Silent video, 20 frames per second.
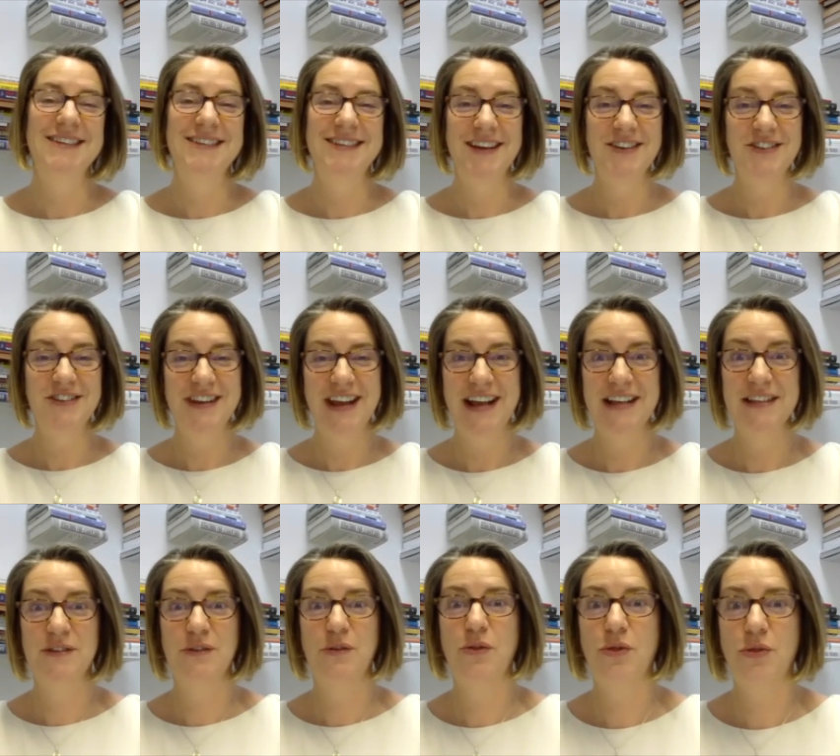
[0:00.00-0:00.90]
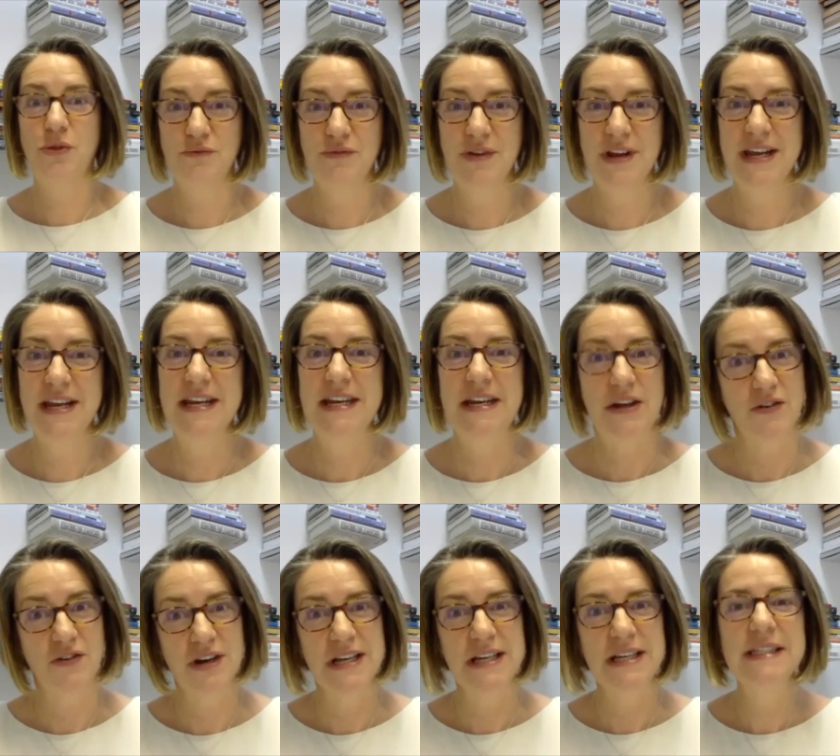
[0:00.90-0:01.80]
She actually has 3
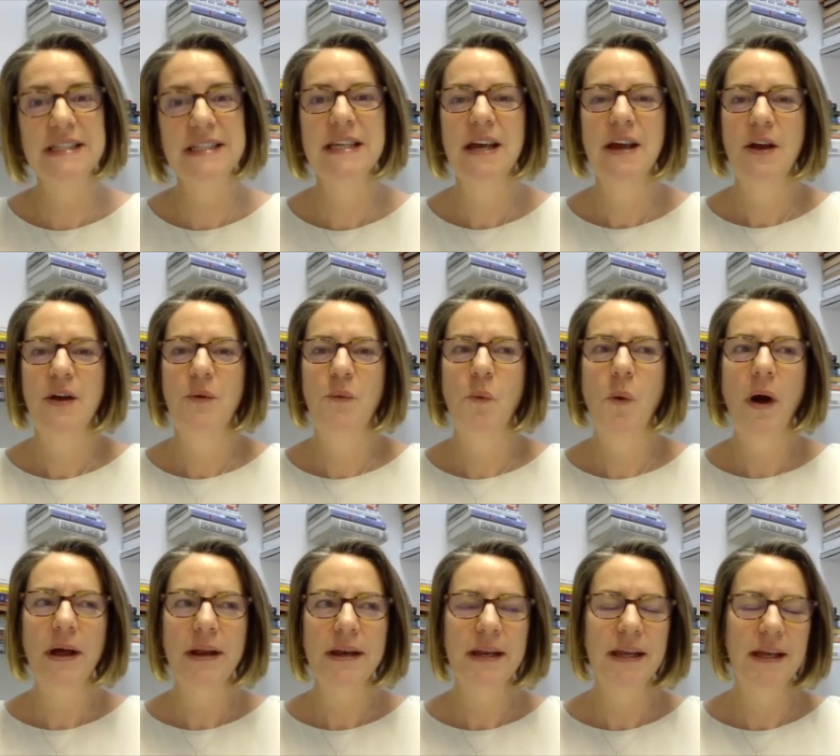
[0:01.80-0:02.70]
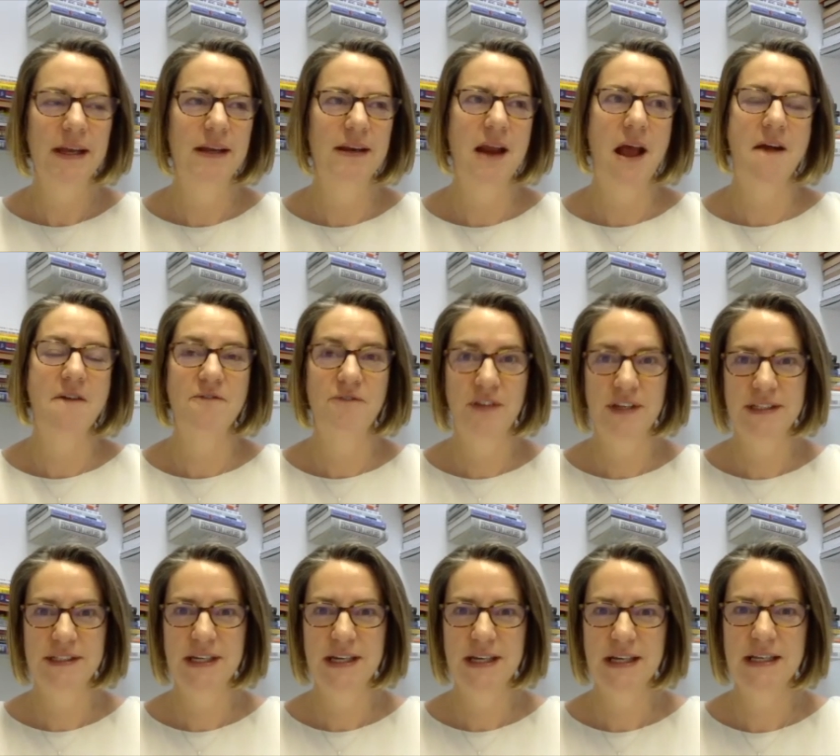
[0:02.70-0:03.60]
degrees, one in
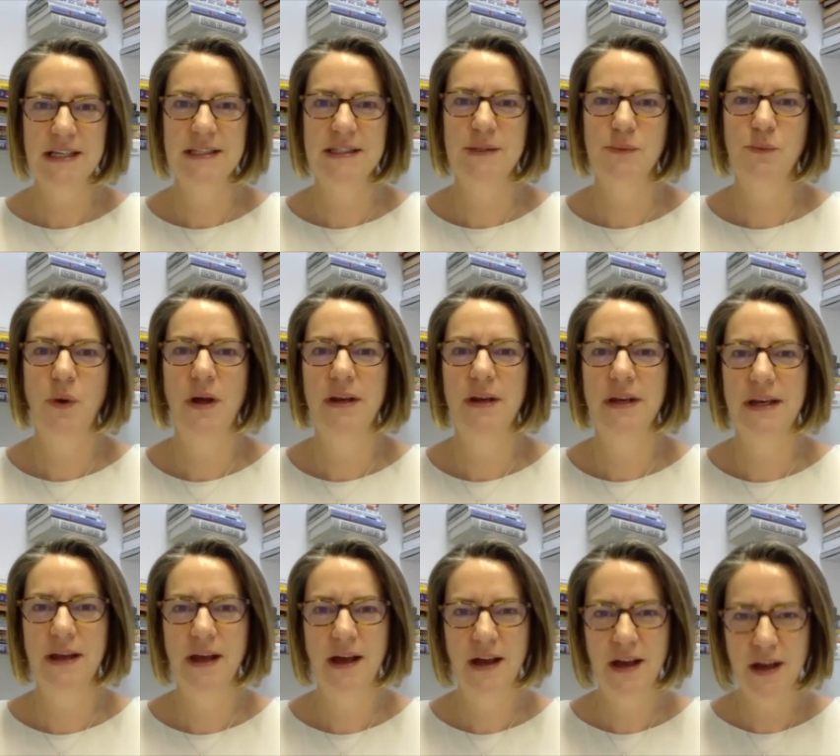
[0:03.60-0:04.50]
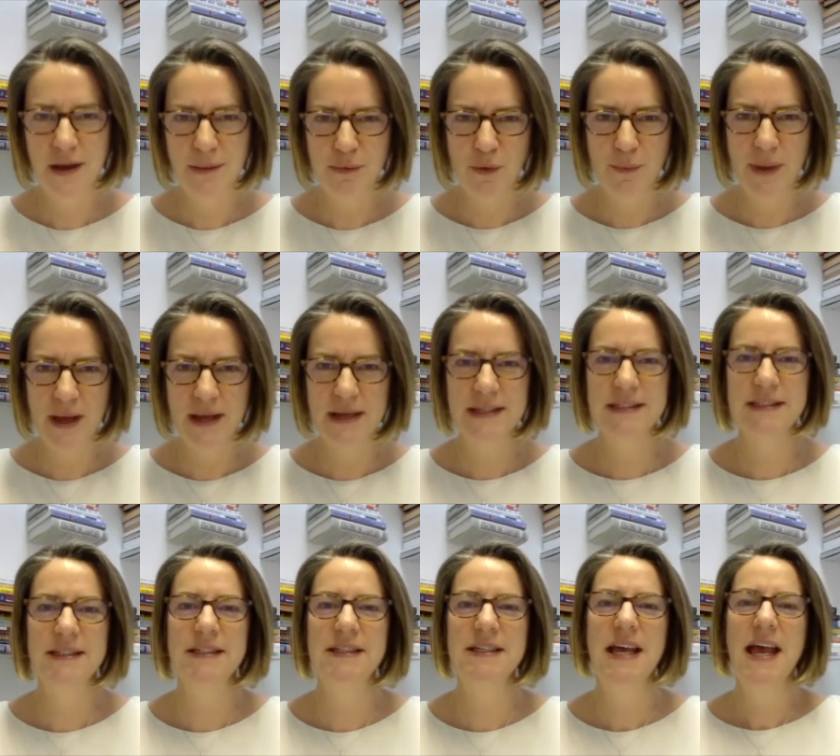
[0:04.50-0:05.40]
physics, one in herbal
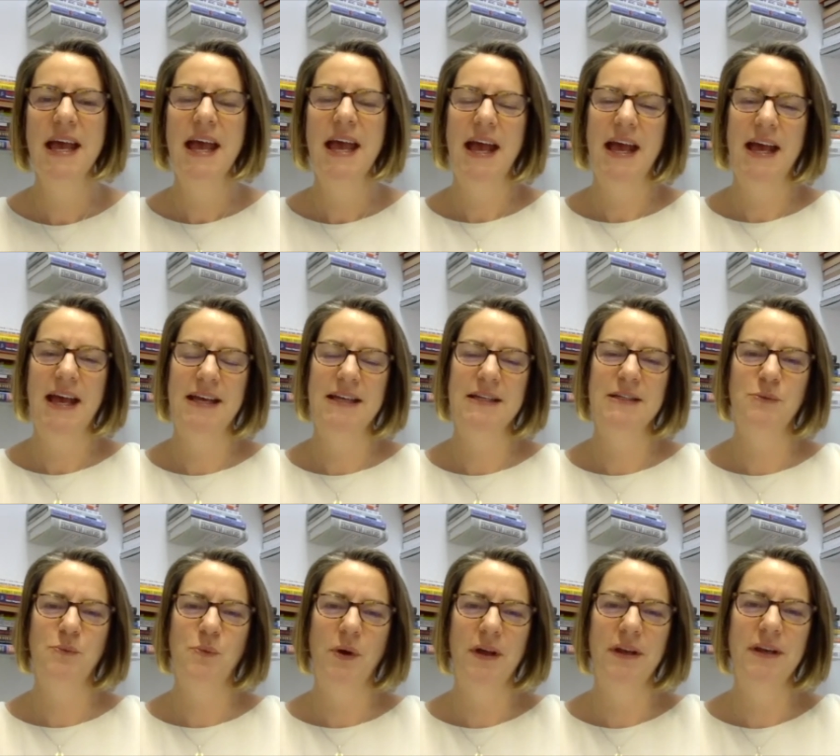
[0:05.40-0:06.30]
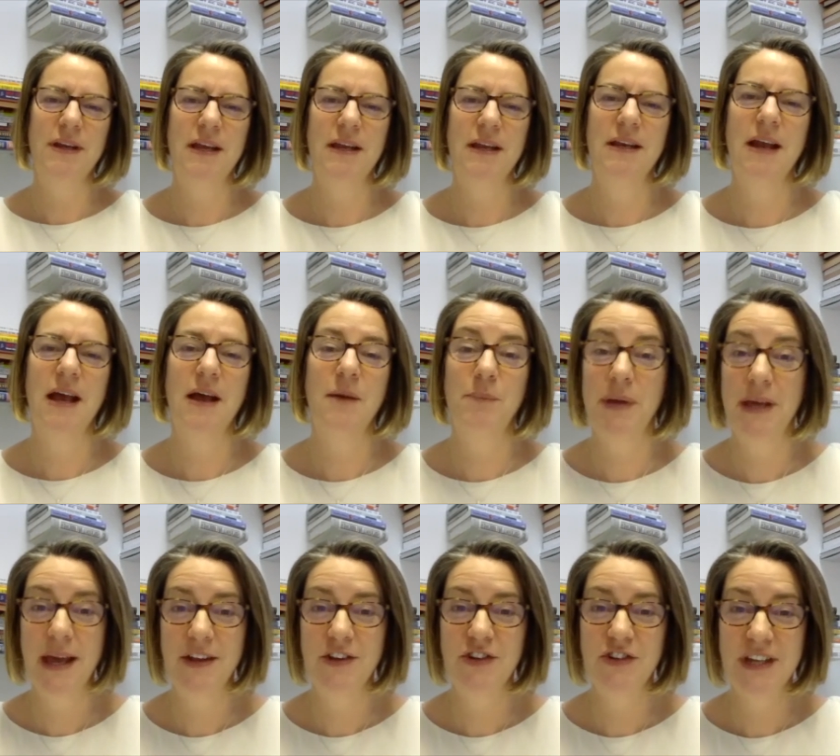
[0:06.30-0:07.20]
medicine, and one in a
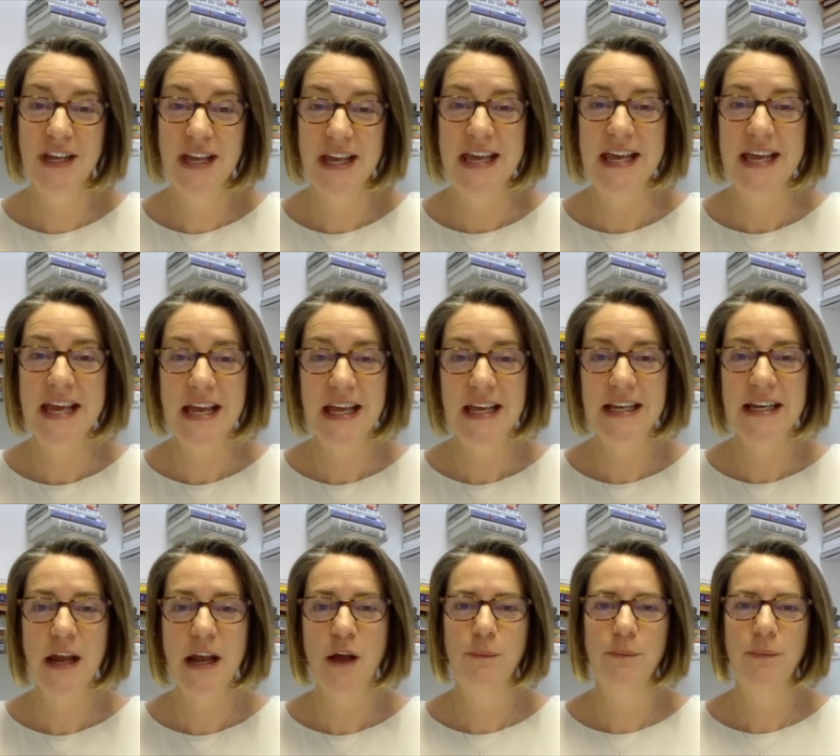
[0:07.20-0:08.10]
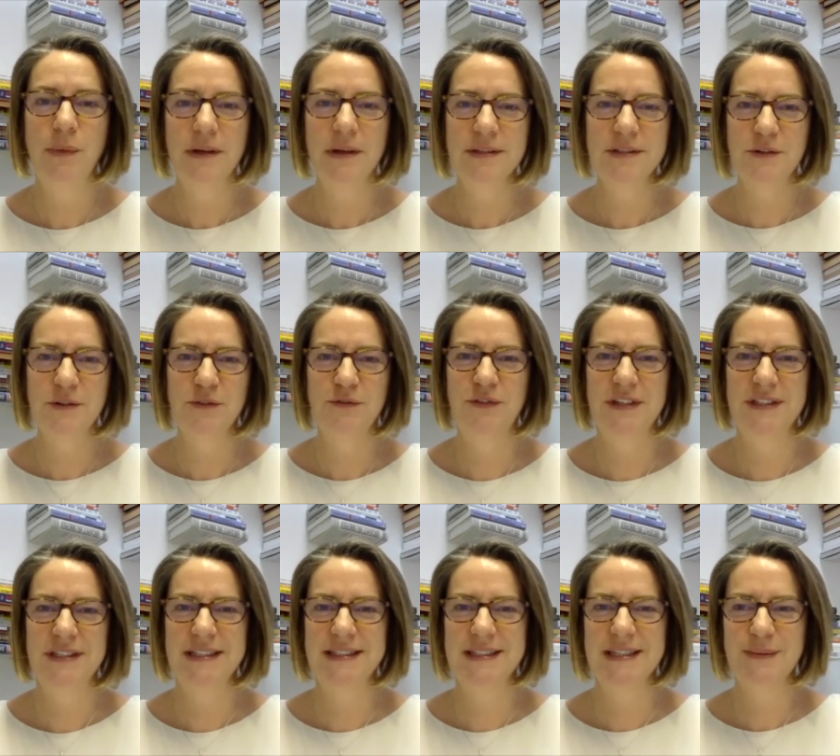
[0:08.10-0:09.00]
PhD in particle
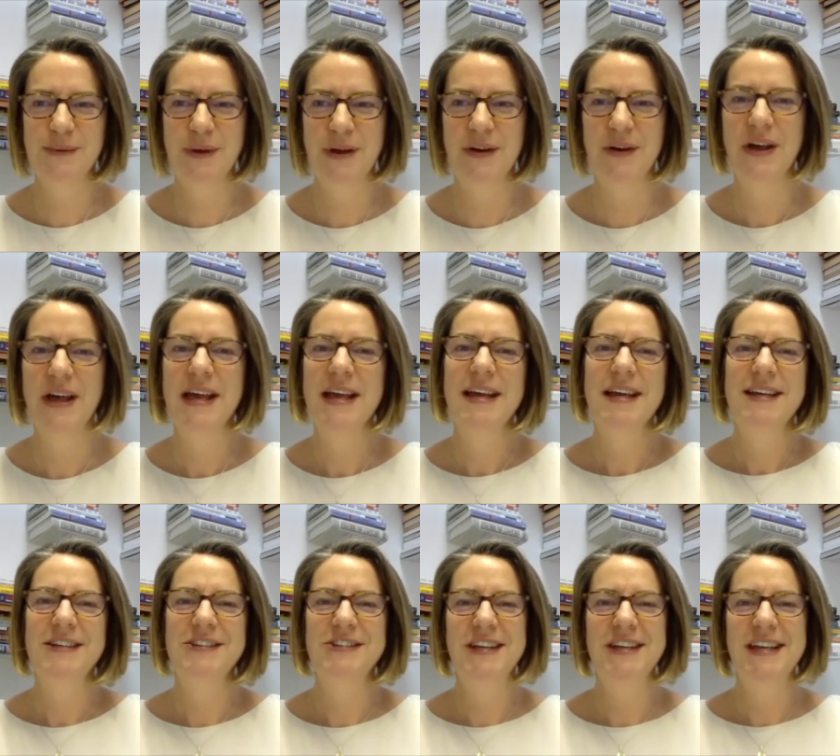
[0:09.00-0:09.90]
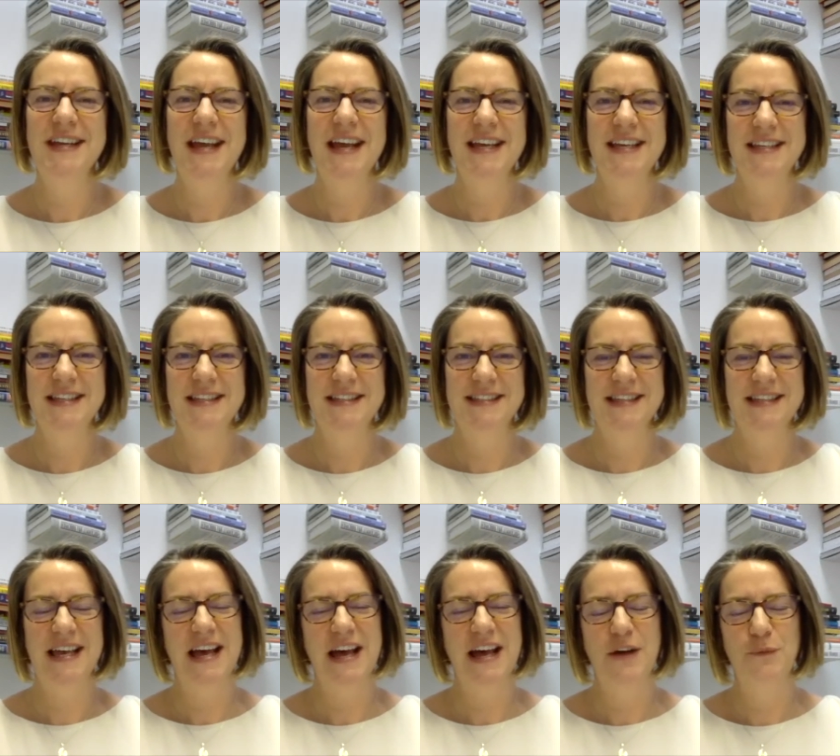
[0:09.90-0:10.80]
physics as well. She is
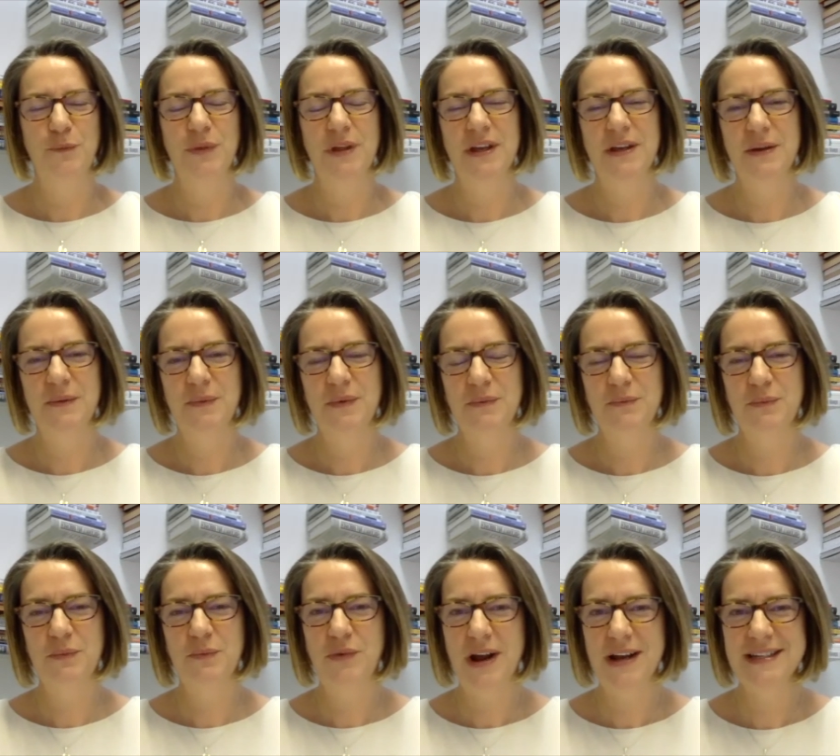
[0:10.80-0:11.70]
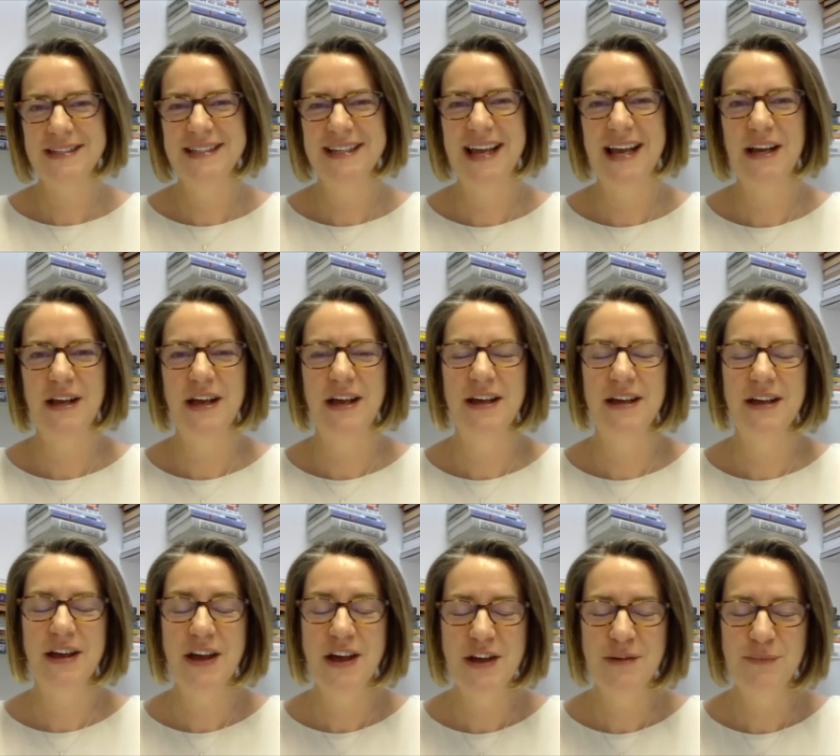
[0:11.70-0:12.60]
practicing
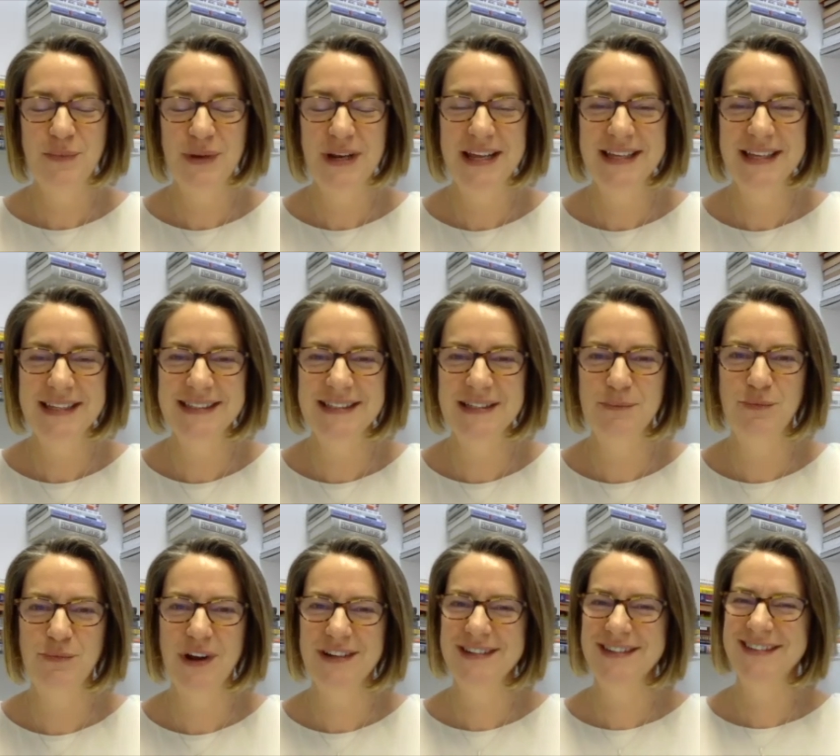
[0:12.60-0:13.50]
herbalist,